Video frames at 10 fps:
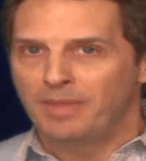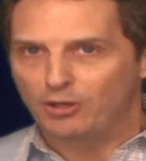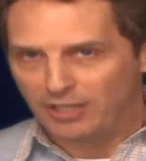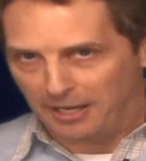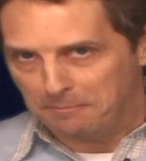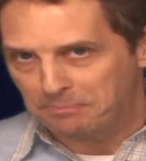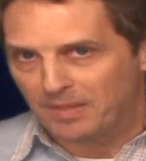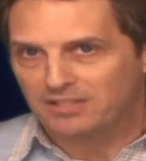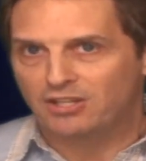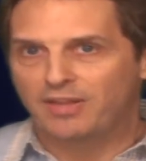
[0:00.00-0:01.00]
Okay,
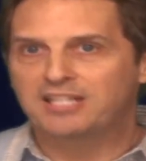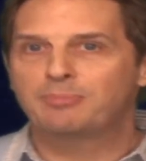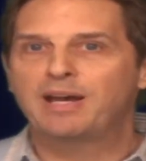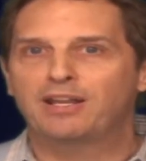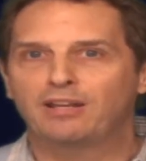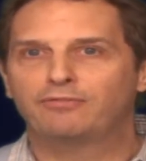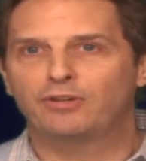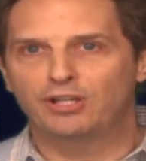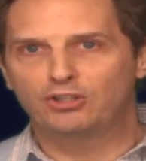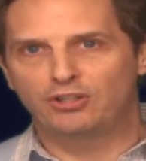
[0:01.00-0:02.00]
so that's about it
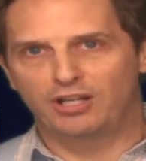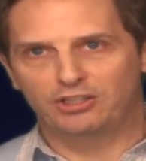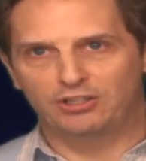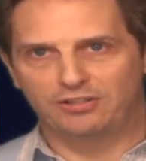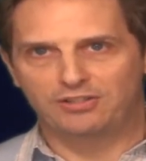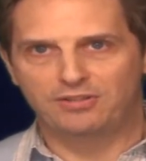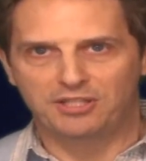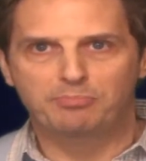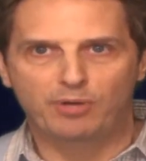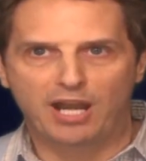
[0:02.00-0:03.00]
for an introduction to
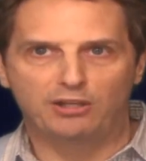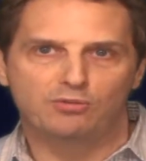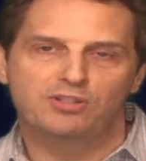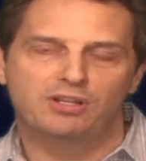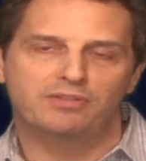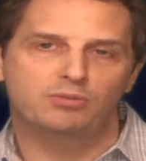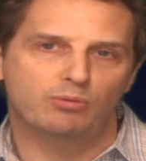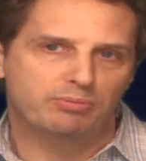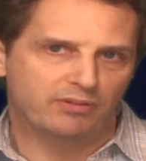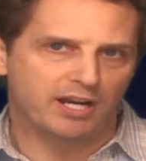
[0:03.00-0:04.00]
this brand new service
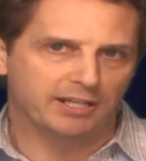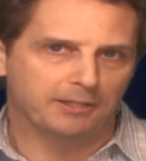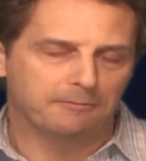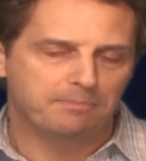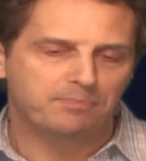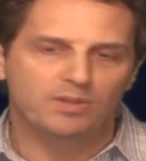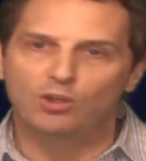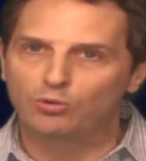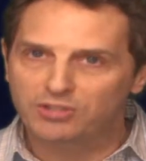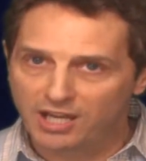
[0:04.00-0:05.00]
we're providing.
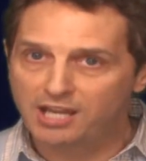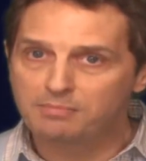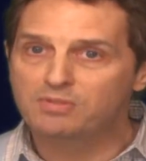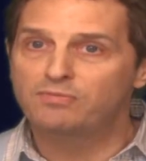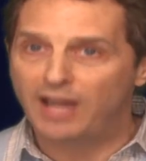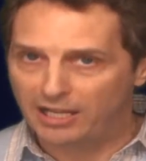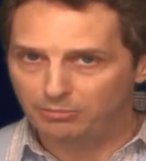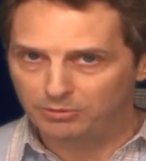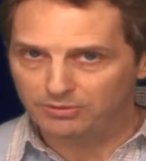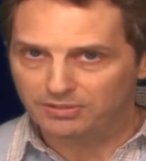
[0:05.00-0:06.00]
Your time's
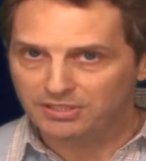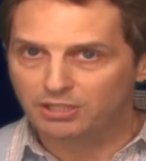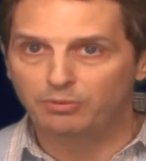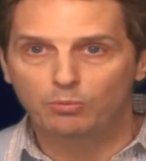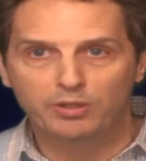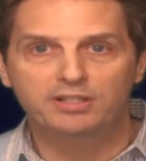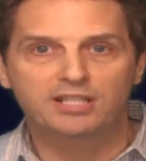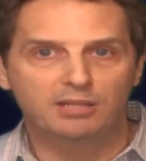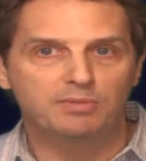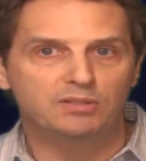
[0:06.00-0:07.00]
valuable, so we wanted
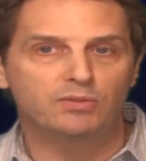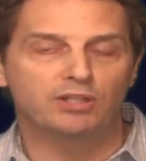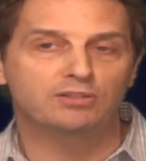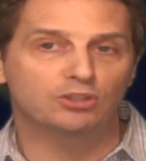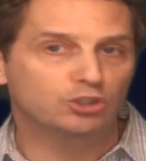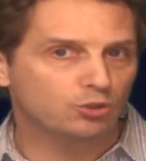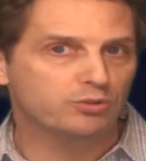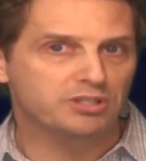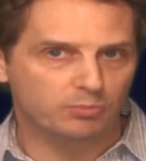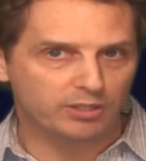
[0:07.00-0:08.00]
to keep these videos as
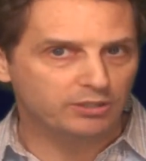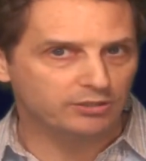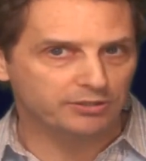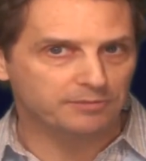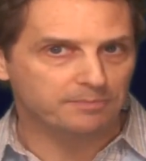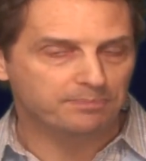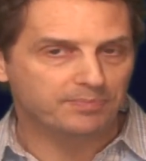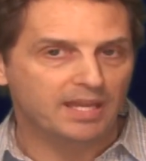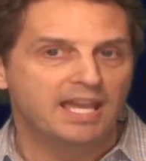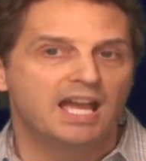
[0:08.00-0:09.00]
short as we could.
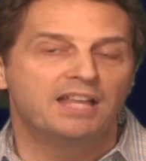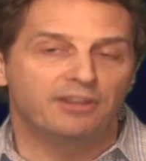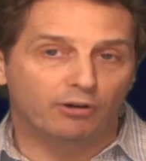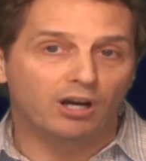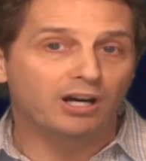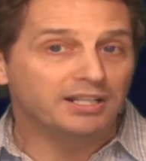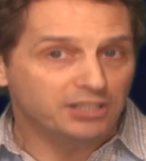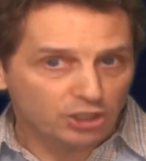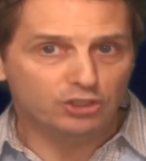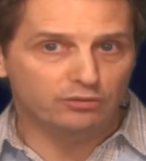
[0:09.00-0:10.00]
There are
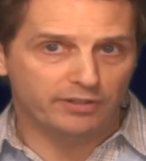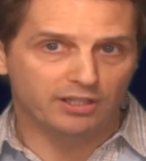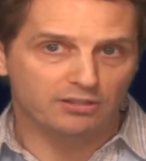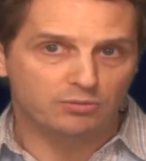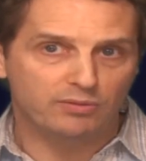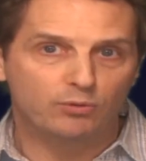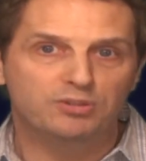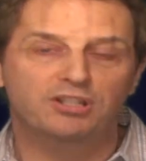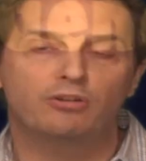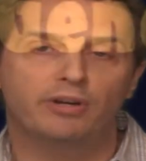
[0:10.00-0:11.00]
additional videos we've
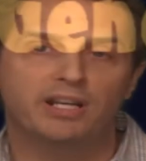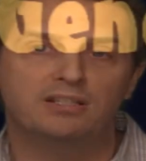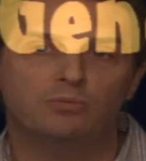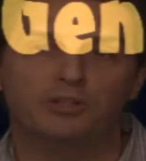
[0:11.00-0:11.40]
also created